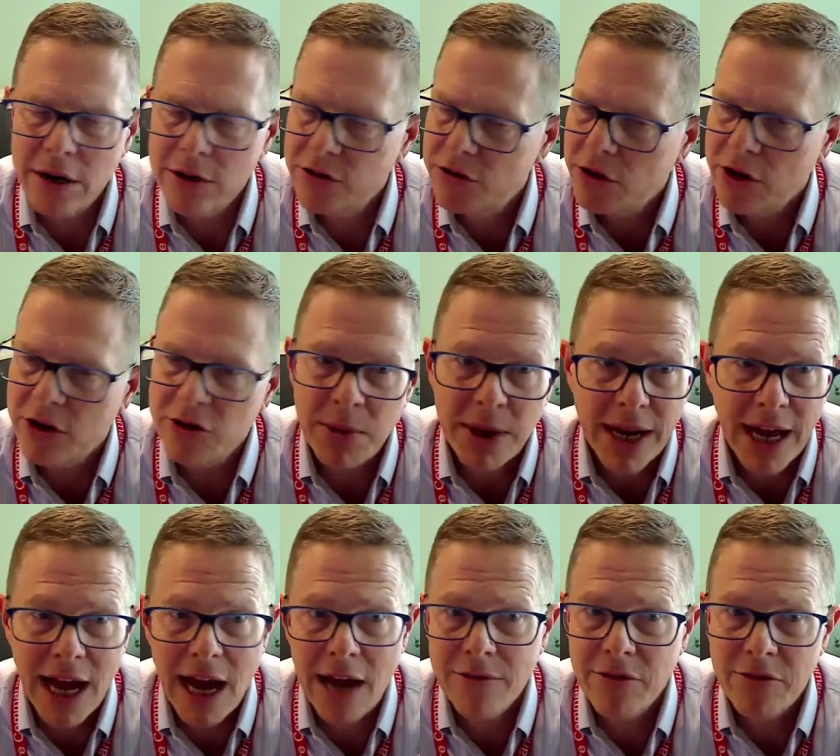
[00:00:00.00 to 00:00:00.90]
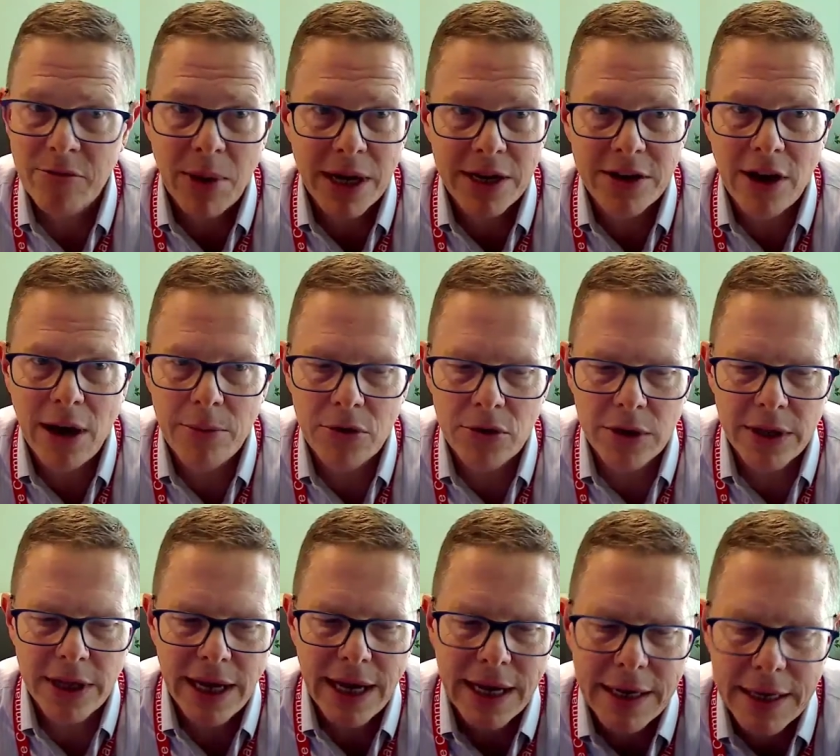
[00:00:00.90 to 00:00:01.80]
and so I spend half of my time doing
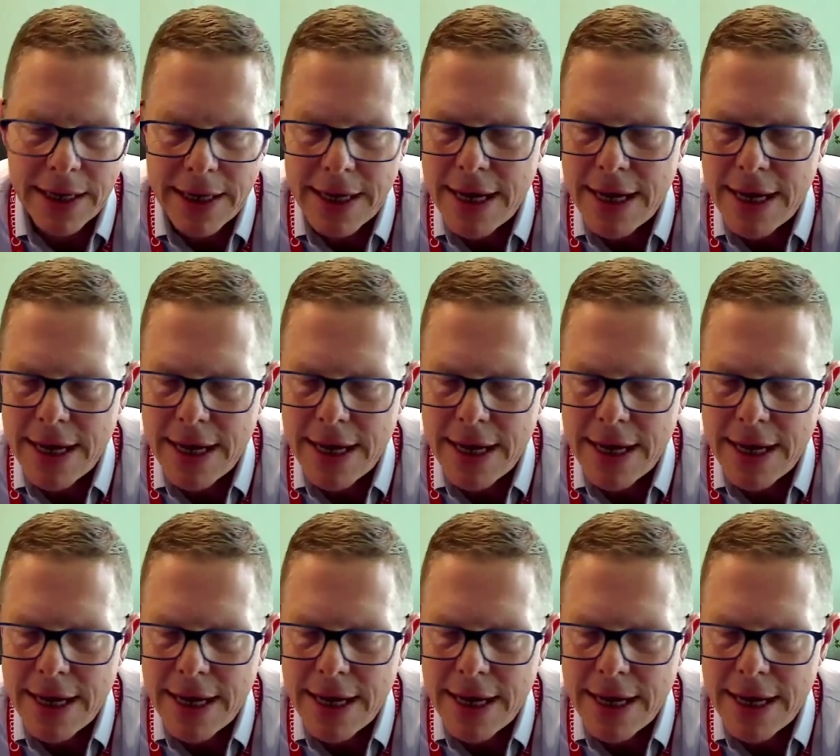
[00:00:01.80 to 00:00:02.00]
that.